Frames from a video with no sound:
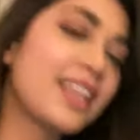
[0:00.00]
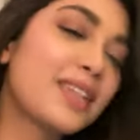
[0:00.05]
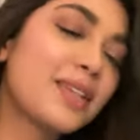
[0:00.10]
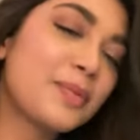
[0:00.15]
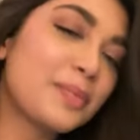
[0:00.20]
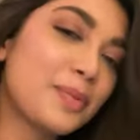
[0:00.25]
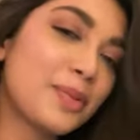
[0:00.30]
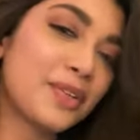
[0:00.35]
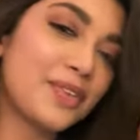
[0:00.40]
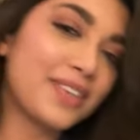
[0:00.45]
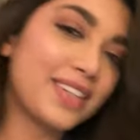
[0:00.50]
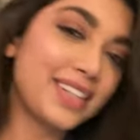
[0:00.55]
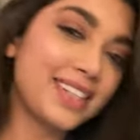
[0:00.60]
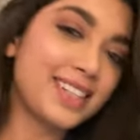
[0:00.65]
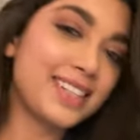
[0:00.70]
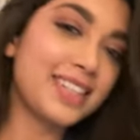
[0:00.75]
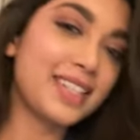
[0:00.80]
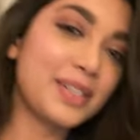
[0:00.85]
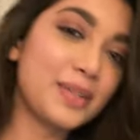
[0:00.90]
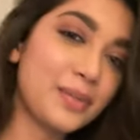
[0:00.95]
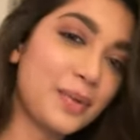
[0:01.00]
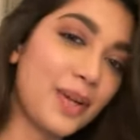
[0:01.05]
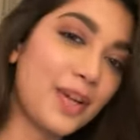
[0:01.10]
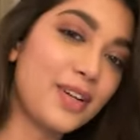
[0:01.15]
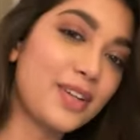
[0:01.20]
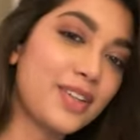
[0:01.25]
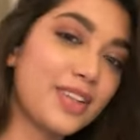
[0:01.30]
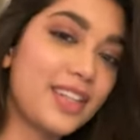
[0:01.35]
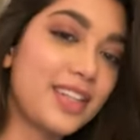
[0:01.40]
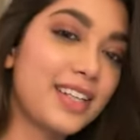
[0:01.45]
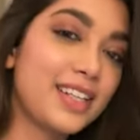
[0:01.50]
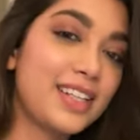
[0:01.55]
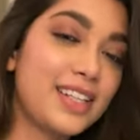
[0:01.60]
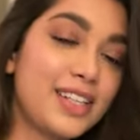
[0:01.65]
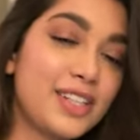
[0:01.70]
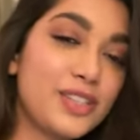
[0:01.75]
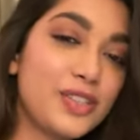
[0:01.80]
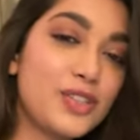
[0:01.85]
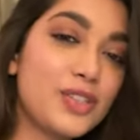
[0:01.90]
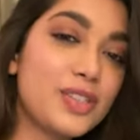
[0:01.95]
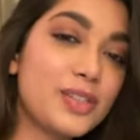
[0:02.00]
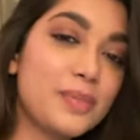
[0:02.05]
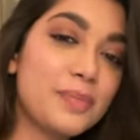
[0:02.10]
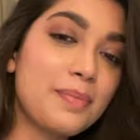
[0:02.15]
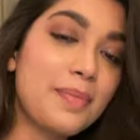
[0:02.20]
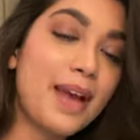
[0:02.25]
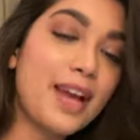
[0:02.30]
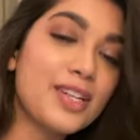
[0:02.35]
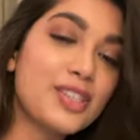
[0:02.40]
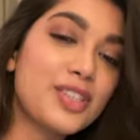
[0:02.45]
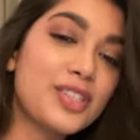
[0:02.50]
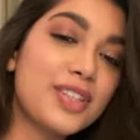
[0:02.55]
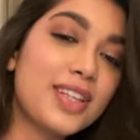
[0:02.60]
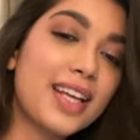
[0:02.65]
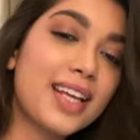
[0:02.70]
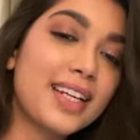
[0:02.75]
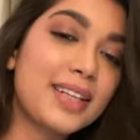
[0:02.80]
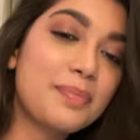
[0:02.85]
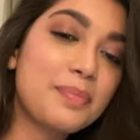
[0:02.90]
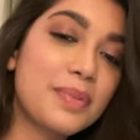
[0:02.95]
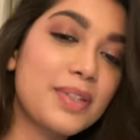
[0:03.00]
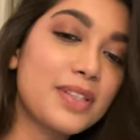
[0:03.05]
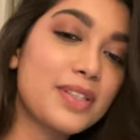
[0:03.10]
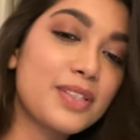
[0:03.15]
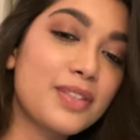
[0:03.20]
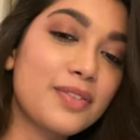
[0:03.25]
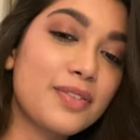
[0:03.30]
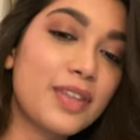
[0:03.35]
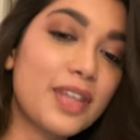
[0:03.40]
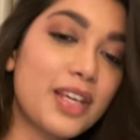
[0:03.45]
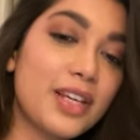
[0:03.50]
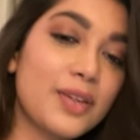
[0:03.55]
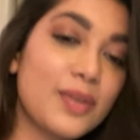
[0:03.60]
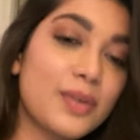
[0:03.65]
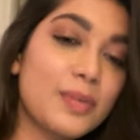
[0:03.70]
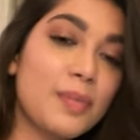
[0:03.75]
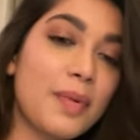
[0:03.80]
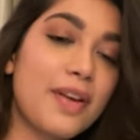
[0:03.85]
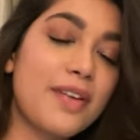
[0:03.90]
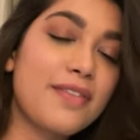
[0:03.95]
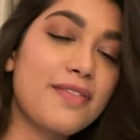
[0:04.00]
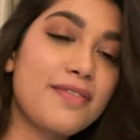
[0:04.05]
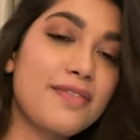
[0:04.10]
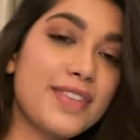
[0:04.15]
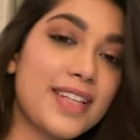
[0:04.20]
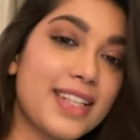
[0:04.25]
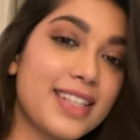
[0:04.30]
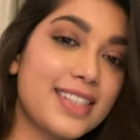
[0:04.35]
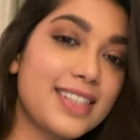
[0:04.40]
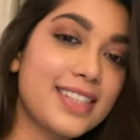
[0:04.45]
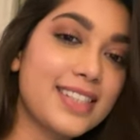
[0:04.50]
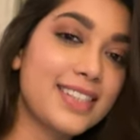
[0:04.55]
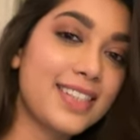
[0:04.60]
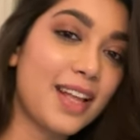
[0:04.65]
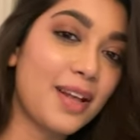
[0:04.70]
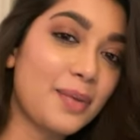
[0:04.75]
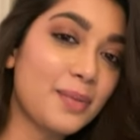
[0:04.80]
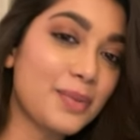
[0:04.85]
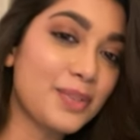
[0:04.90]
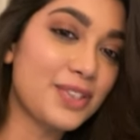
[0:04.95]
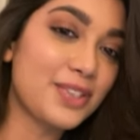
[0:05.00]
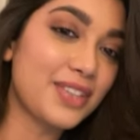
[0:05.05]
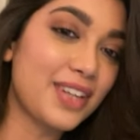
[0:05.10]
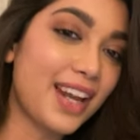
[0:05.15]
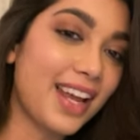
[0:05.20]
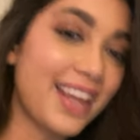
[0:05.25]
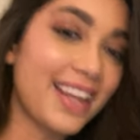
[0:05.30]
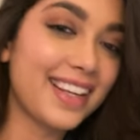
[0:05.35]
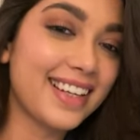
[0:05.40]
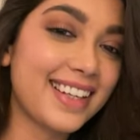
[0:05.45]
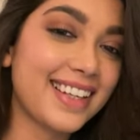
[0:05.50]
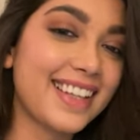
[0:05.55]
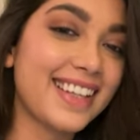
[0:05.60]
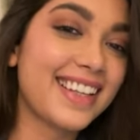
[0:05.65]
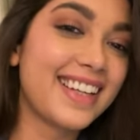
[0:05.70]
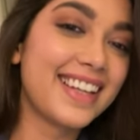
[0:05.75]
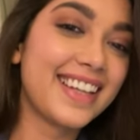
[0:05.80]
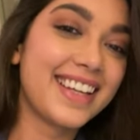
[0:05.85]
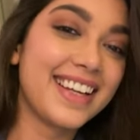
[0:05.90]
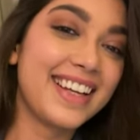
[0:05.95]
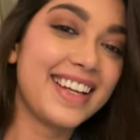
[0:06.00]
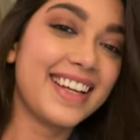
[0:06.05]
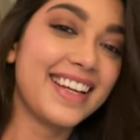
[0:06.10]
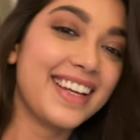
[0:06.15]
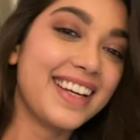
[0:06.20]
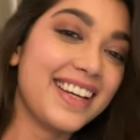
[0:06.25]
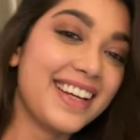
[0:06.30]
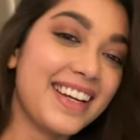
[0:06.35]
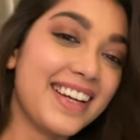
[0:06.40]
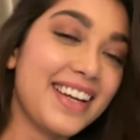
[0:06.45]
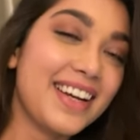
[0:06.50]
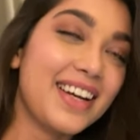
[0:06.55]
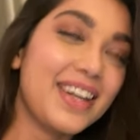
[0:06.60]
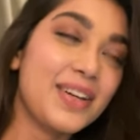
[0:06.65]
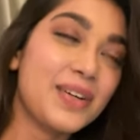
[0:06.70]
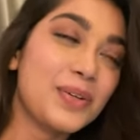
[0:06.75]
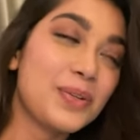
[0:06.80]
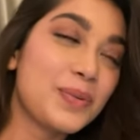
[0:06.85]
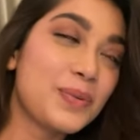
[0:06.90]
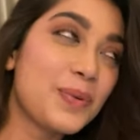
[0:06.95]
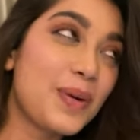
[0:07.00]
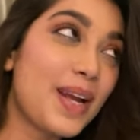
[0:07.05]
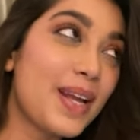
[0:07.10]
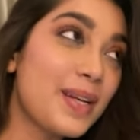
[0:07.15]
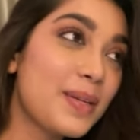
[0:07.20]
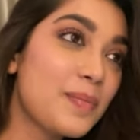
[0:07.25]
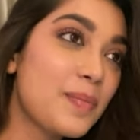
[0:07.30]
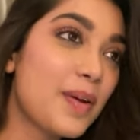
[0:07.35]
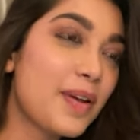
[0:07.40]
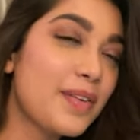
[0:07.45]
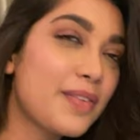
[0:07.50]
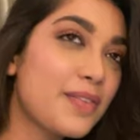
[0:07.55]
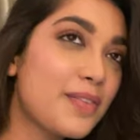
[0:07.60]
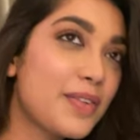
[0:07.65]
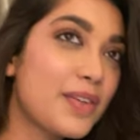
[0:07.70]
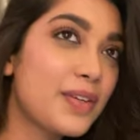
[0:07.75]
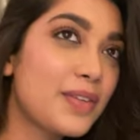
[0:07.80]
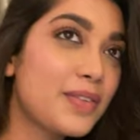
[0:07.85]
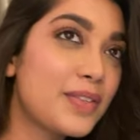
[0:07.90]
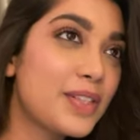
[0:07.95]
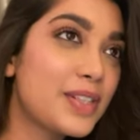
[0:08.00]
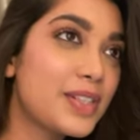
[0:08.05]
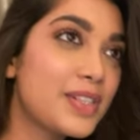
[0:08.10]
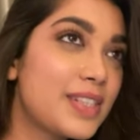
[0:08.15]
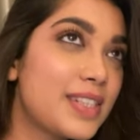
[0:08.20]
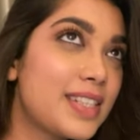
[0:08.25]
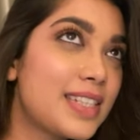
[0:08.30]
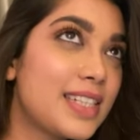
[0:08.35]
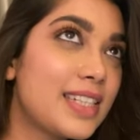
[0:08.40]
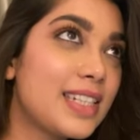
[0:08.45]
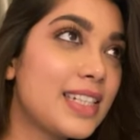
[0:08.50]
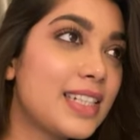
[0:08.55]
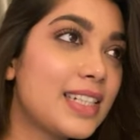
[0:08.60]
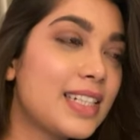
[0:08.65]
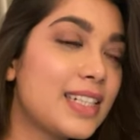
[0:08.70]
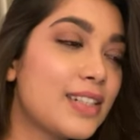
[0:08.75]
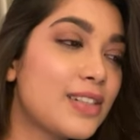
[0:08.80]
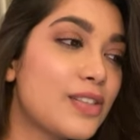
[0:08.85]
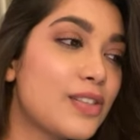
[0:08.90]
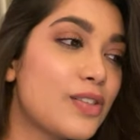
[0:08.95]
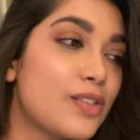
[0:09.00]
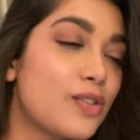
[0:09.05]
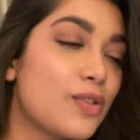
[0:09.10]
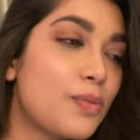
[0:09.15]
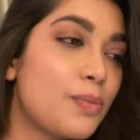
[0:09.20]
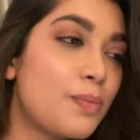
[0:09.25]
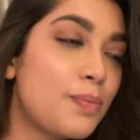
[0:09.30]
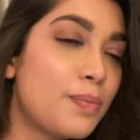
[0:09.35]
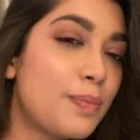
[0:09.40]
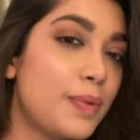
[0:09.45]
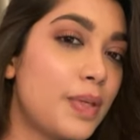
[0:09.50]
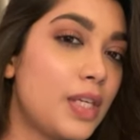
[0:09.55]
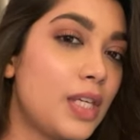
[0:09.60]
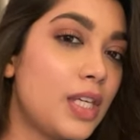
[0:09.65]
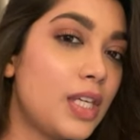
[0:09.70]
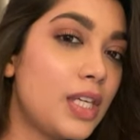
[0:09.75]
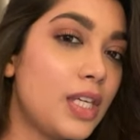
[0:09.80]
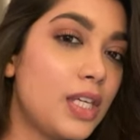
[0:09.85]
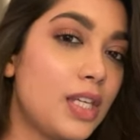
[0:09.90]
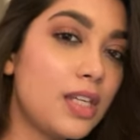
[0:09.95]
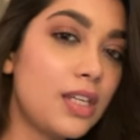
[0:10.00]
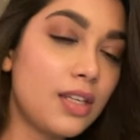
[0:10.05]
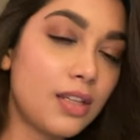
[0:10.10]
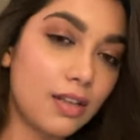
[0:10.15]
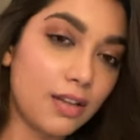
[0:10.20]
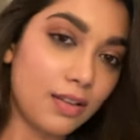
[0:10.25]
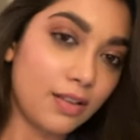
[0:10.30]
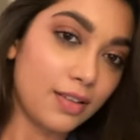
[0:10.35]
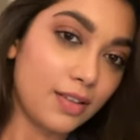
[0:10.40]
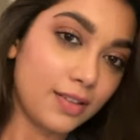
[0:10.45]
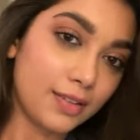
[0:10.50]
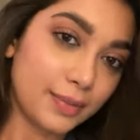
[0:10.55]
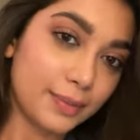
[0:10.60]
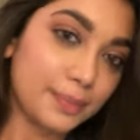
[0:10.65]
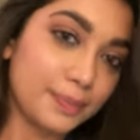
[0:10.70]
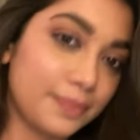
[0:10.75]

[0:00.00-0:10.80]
you like the birthday scene where he just smashed that piece of cake on my face. Is that what you like? Well, my favorite scene has to be... what